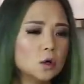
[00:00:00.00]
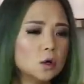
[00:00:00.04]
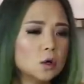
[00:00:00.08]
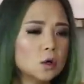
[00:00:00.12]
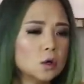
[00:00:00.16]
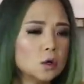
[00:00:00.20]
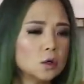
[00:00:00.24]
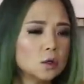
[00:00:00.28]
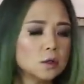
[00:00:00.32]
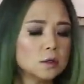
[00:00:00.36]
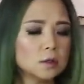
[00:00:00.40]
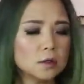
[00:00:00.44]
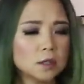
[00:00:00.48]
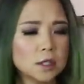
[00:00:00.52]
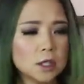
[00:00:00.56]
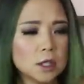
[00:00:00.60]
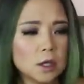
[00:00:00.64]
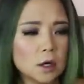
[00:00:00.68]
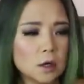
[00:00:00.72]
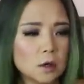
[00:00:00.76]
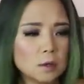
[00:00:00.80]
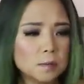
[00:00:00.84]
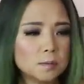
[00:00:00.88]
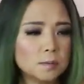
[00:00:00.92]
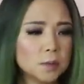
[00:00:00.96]
who, you
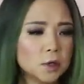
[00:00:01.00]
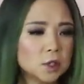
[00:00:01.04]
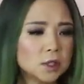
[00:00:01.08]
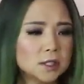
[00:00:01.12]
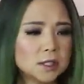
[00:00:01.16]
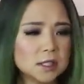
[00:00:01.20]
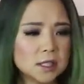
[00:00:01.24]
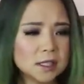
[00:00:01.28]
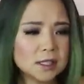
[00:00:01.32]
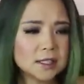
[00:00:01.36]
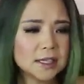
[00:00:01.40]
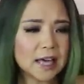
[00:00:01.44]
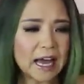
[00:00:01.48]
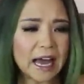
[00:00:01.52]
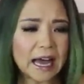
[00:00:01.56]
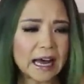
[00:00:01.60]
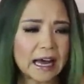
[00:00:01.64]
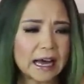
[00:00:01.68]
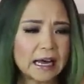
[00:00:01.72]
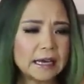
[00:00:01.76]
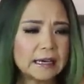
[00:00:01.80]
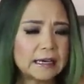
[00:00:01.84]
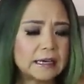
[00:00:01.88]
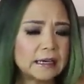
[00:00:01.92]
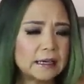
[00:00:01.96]
know, puts the
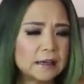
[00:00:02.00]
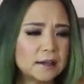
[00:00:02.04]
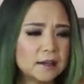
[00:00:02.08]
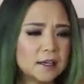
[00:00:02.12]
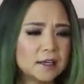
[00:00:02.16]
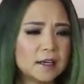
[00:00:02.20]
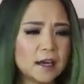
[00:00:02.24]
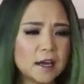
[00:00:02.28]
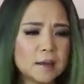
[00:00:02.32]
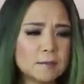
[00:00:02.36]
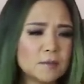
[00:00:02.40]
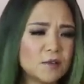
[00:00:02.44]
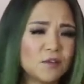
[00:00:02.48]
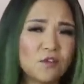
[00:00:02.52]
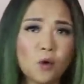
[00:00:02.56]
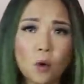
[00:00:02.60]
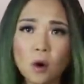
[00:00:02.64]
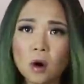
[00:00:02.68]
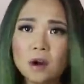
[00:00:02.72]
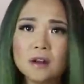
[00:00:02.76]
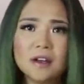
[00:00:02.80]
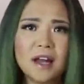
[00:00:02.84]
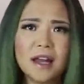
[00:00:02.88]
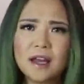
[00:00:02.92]
can in the night before?